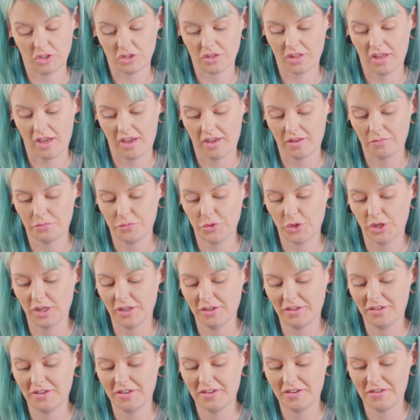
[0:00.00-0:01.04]
there's that.
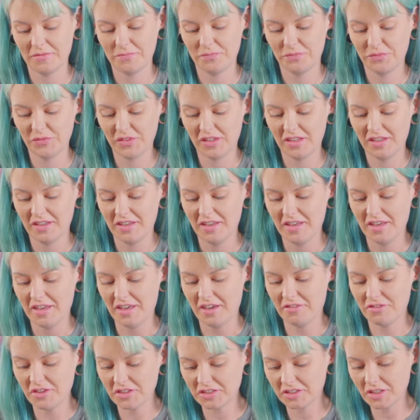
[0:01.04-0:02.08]
But
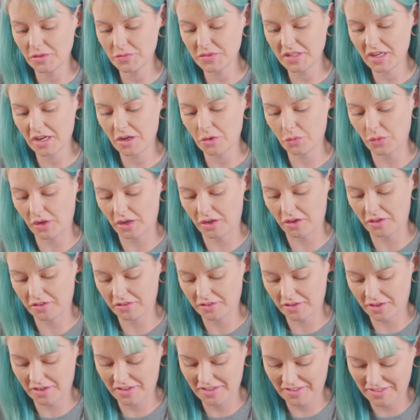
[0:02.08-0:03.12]
if this comes out well,